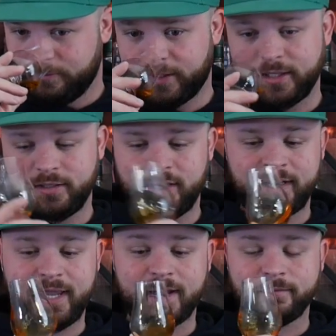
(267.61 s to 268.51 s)
But
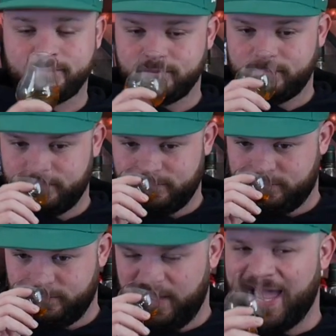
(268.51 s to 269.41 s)
again,
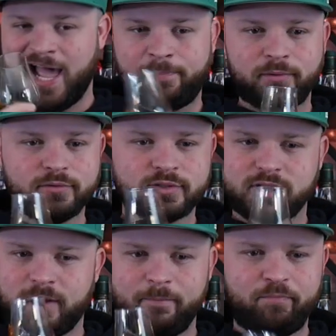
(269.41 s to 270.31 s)

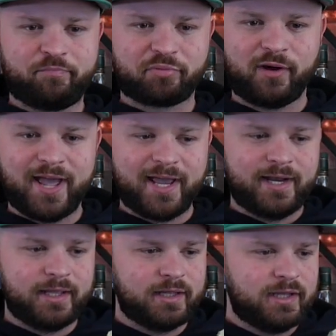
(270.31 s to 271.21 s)
apples,
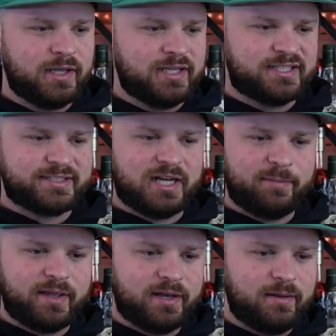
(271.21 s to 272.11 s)
bread,
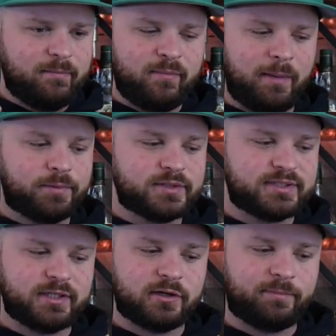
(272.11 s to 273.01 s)
cinnamon, maple
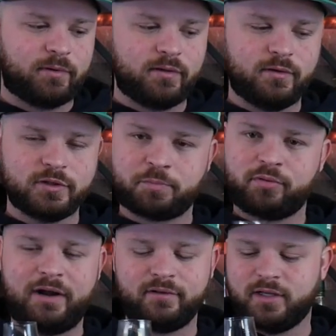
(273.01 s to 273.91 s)
syrup are those
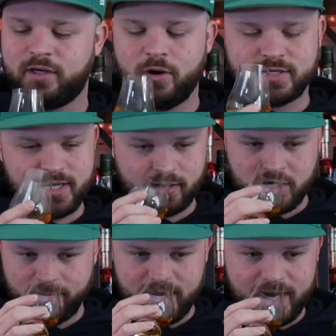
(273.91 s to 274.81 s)
prevalent notes that are
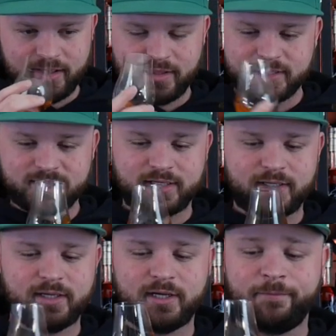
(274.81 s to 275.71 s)
coming out of this.
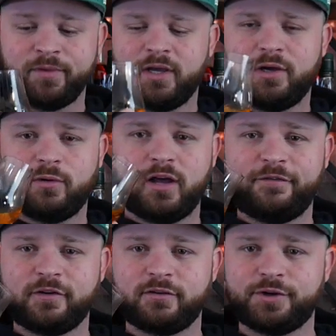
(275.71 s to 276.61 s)
And uh,
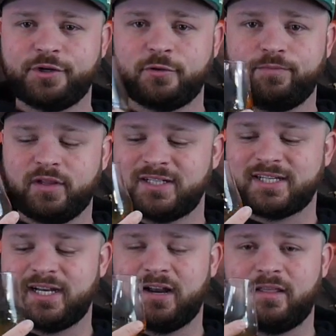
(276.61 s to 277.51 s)
without further ado, let's
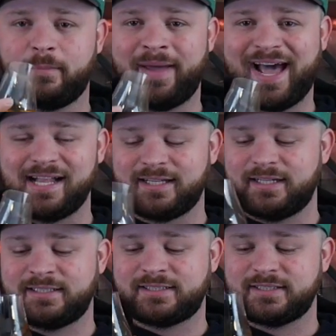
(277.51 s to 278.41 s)
get into the
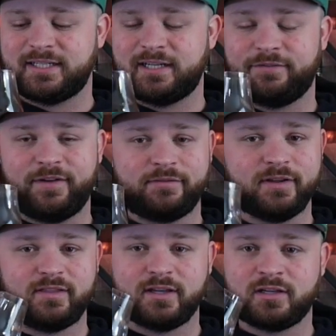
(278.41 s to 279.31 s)
palate and see if
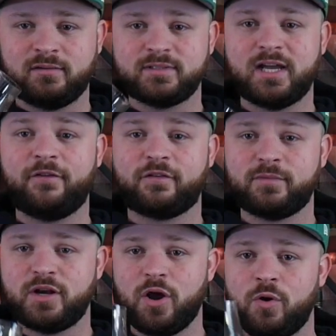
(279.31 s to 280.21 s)
everything comes out
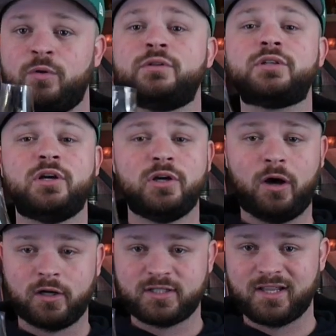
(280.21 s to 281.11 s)
from the nose
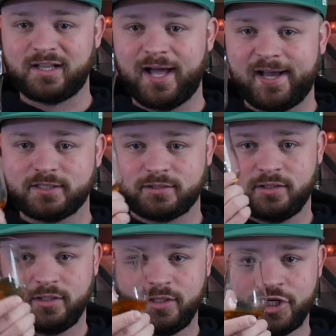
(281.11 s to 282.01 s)
onto the
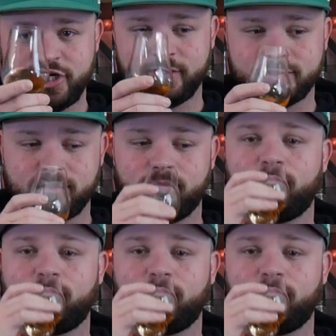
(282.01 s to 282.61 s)
glass. Cheers.